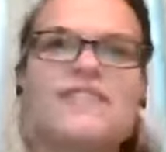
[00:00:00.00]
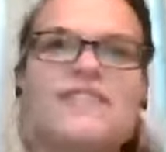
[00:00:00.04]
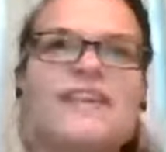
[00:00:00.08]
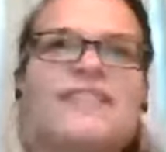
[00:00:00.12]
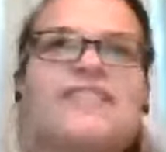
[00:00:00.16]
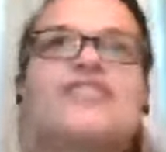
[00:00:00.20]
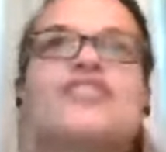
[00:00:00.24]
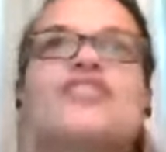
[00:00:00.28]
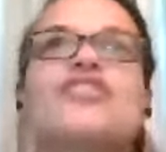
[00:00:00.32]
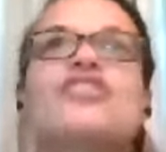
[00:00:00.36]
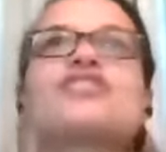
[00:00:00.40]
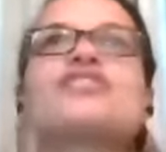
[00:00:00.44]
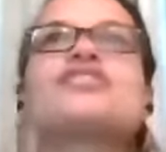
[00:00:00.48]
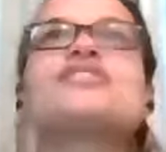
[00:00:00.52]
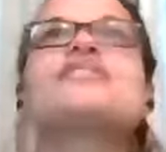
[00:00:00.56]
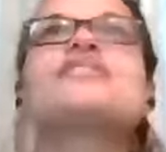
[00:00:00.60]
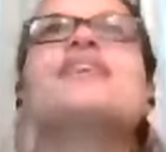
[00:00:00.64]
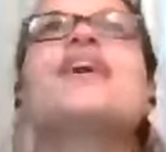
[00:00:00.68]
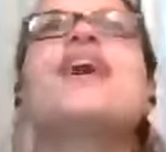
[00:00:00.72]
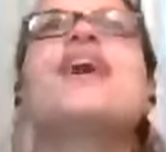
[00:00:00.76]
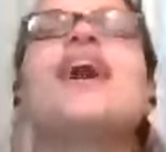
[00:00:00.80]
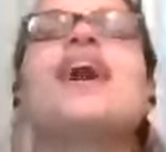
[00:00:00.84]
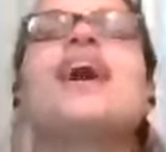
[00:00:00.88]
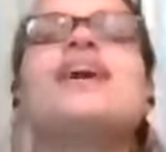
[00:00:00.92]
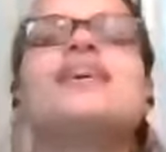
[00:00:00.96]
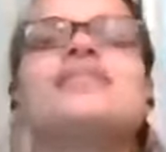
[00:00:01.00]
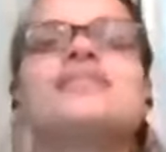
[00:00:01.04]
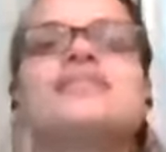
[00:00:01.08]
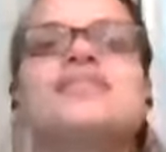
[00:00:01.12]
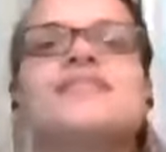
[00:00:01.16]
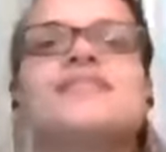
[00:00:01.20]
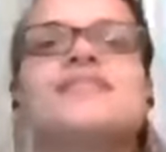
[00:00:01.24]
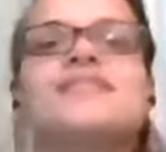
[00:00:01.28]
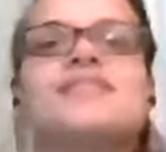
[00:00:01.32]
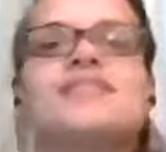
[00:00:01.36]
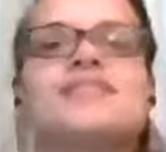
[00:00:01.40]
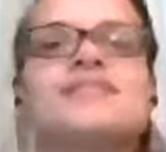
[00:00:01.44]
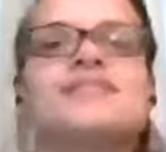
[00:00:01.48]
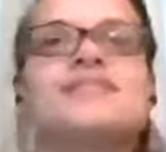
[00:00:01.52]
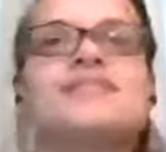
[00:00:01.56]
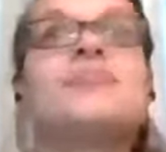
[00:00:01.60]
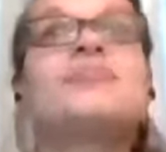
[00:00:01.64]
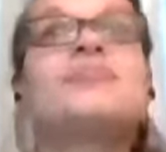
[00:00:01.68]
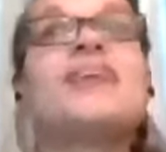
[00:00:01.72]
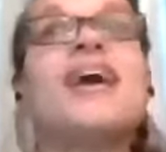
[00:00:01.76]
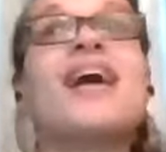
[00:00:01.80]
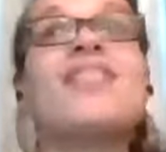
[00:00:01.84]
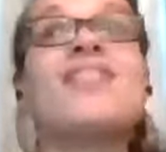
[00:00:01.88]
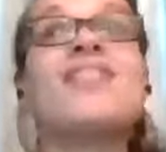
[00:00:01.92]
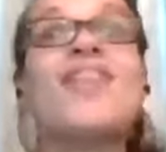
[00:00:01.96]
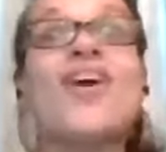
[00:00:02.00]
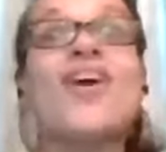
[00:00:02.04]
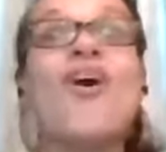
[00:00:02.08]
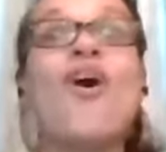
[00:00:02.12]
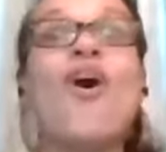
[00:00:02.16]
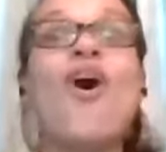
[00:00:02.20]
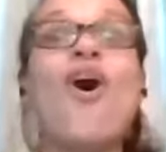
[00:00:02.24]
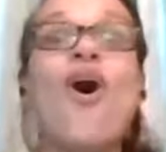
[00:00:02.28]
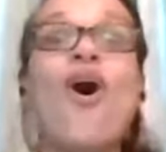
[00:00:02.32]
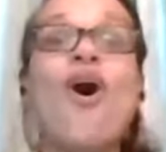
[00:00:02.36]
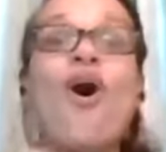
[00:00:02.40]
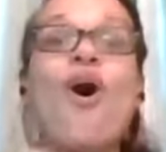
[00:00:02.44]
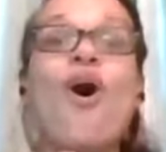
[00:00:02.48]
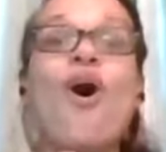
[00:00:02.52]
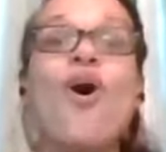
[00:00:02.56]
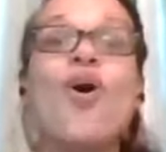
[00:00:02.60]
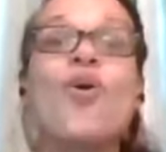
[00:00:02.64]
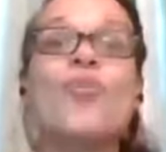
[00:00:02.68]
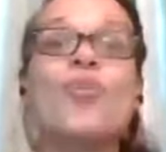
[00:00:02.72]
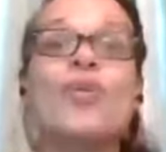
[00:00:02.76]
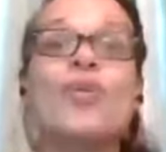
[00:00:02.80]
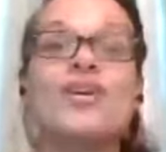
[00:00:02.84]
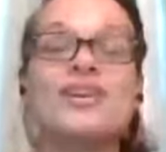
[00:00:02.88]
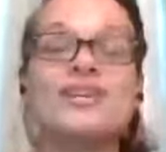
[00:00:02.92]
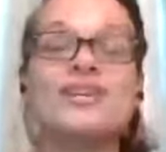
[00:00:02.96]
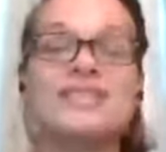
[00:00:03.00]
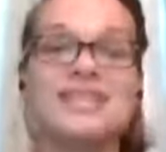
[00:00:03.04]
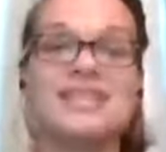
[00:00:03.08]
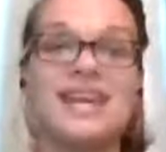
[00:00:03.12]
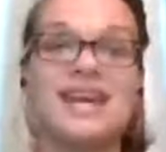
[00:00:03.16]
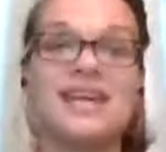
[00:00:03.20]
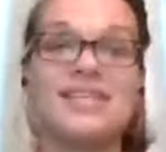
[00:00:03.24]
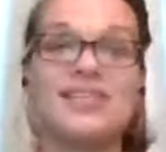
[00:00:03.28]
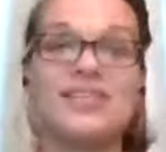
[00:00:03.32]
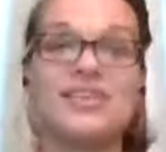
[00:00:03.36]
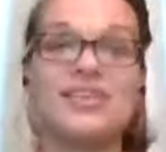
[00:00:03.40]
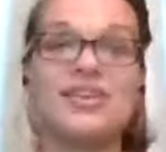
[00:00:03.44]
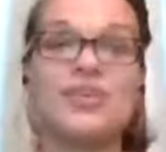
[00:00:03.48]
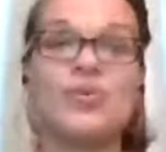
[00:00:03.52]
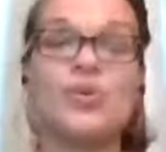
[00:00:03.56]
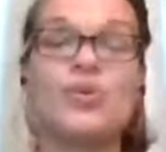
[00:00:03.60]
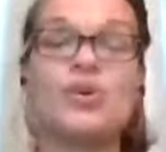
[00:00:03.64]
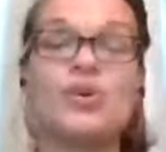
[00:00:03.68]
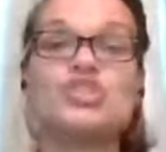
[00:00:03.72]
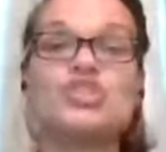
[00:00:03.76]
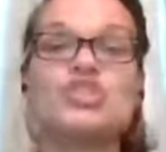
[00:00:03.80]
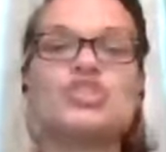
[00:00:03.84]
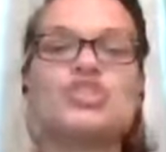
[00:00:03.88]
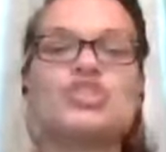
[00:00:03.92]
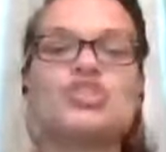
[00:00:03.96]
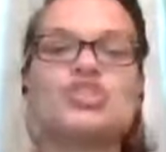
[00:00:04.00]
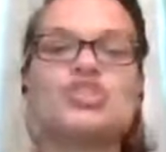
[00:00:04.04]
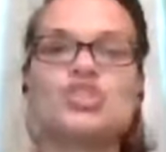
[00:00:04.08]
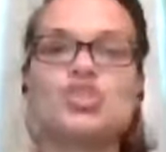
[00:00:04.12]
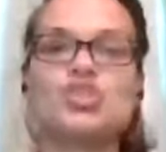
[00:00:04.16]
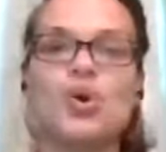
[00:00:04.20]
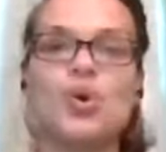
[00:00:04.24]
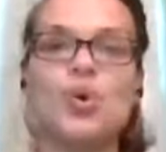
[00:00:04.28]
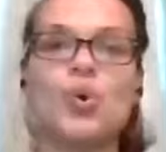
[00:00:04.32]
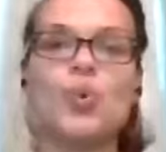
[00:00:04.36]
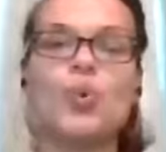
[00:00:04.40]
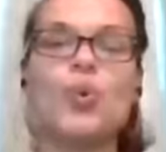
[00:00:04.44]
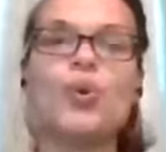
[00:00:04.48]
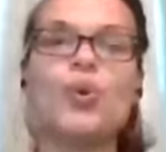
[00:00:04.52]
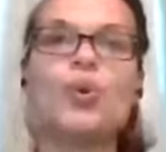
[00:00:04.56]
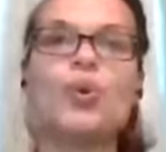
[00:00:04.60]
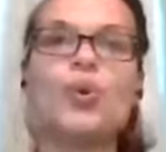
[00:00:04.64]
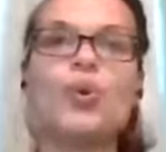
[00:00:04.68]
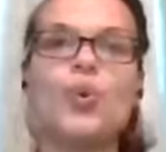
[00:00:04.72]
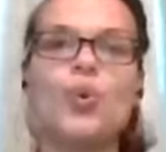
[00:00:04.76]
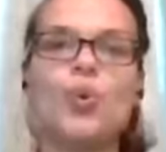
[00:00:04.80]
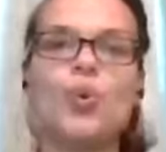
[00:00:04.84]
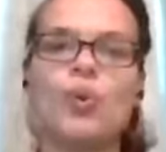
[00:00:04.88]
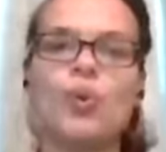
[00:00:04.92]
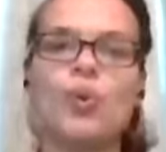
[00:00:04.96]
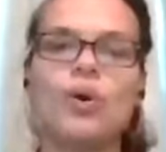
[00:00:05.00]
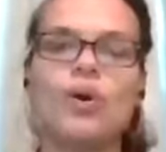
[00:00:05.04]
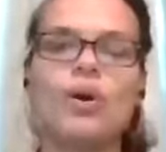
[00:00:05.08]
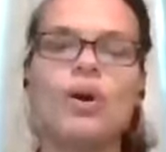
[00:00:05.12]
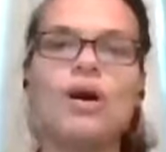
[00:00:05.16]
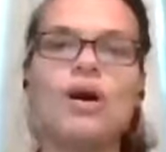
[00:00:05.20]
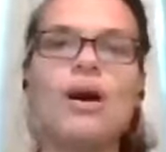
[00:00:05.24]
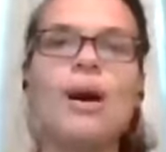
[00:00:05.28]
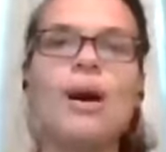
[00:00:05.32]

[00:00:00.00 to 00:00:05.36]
Like there are tons of systems and they all work together, which is so cool.